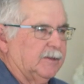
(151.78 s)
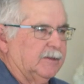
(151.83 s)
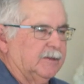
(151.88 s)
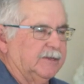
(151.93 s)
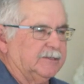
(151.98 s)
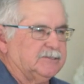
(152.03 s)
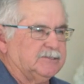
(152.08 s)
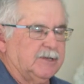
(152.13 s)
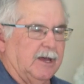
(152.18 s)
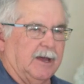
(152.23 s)

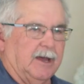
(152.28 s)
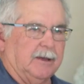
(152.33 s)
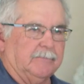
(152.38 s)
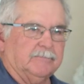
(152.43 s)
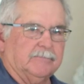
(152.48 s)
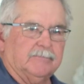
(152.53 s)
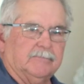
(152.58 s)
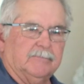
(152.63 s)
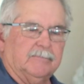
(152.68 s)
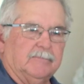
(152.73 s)
It's
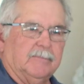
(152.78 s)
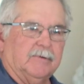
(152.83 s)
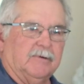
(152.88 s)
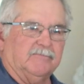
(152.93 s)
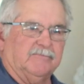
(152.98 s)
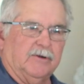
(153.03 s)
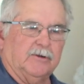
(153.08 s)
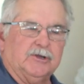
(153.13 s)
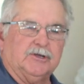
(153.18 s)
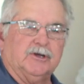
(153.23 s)

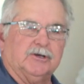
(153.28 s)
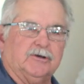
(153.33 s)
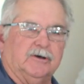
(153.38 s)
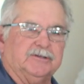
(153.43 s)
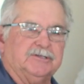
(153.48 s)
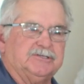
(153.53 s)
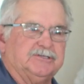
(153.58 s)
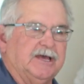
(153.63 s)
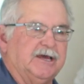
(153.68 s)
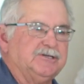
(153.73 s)
very good
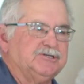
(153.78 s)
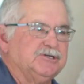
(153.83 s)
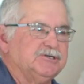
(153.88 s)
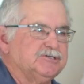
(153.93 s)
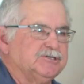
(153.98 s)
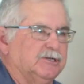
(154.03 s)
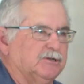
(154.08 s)
on sedges.